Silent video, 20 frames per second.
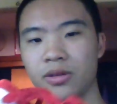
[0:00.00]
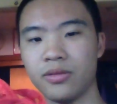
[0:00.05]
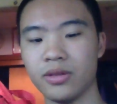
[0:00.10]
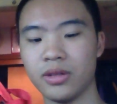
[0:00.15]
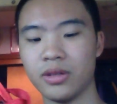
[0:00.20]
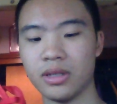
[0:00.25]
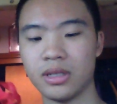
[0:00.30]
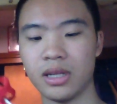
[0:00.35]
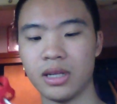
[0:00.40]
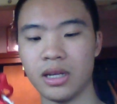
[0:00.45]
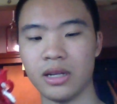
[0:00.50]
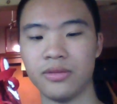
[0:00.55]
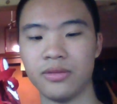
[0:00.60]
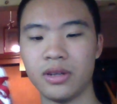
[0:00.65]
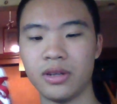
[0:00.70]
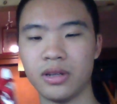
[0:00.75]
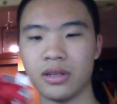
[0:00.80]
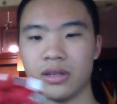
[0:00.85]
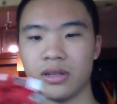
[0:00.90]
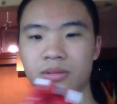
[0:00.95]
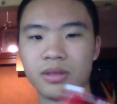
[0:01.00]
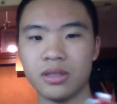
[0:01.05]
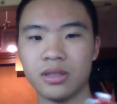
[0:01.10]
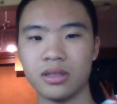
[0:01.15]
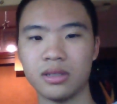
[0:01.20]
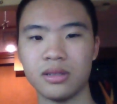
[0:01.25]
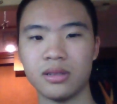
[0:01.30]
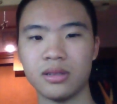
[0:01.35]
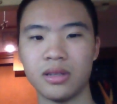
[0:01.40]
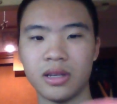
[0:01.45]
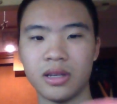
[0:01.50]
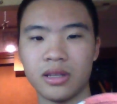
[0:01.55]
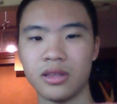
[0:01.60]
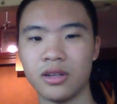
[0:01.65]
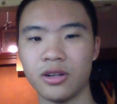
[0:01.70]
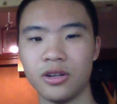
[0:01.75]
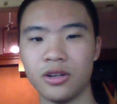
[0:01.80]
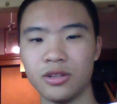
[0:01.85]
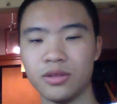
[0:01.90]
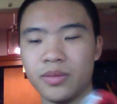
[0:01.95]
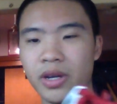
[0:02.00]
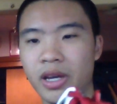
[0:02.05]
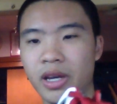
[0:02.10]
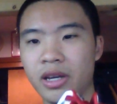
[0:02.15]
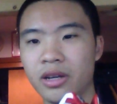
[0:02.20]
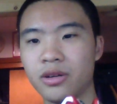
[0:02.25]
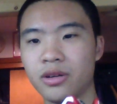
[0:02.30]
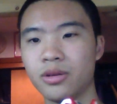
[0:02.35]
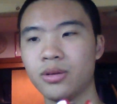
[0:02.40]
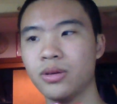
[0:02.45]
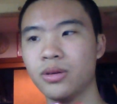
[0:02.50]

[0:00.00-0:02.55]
the side of it, and it was just like, there goes my ankle.